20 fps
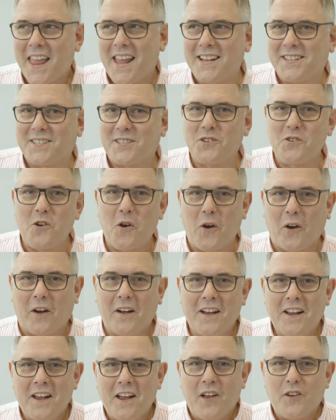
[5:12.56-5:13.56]
It's
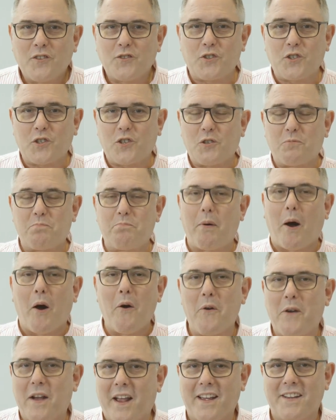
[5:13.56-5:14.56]
not
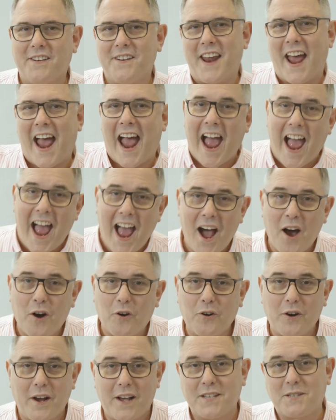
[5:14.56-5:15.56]
spoken
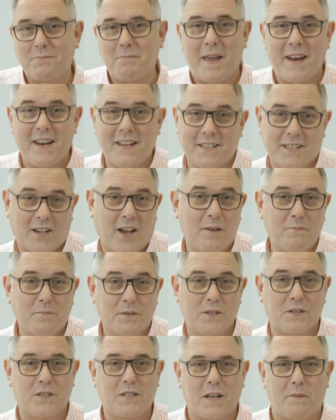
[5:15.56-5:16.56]
out as many
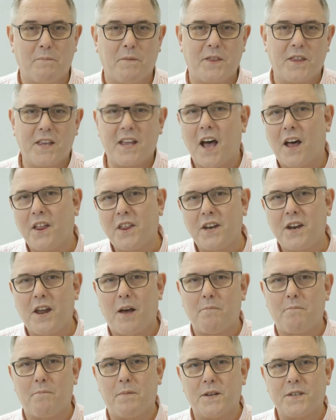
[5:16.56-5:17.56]
times as some of the other
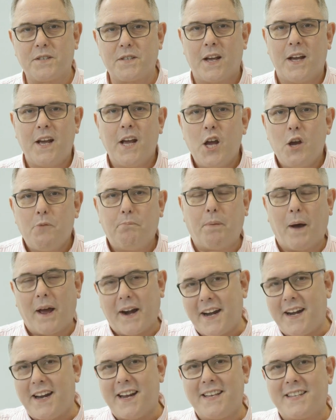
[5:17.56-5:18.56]
numbers,
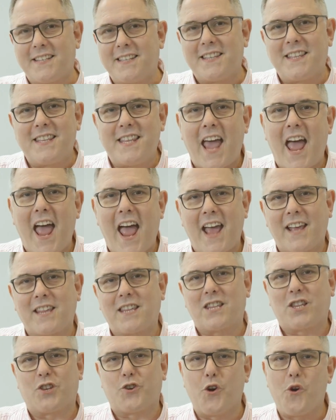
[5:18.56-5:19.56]
but it is there
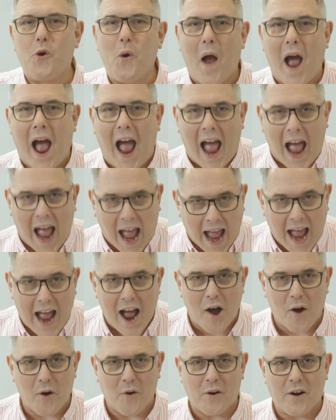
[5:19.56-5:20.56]

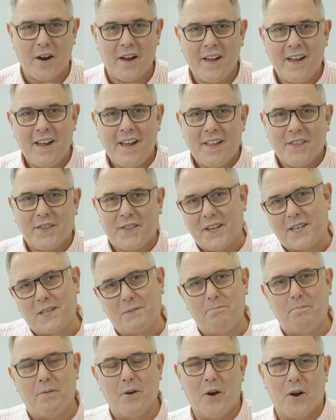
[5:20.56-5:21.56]
throughout this
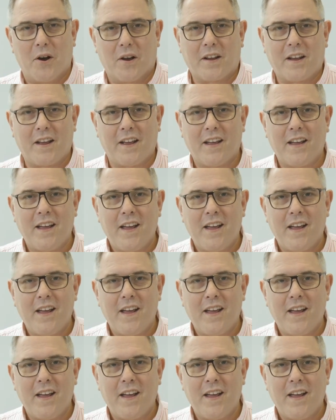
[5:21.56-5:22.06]
book.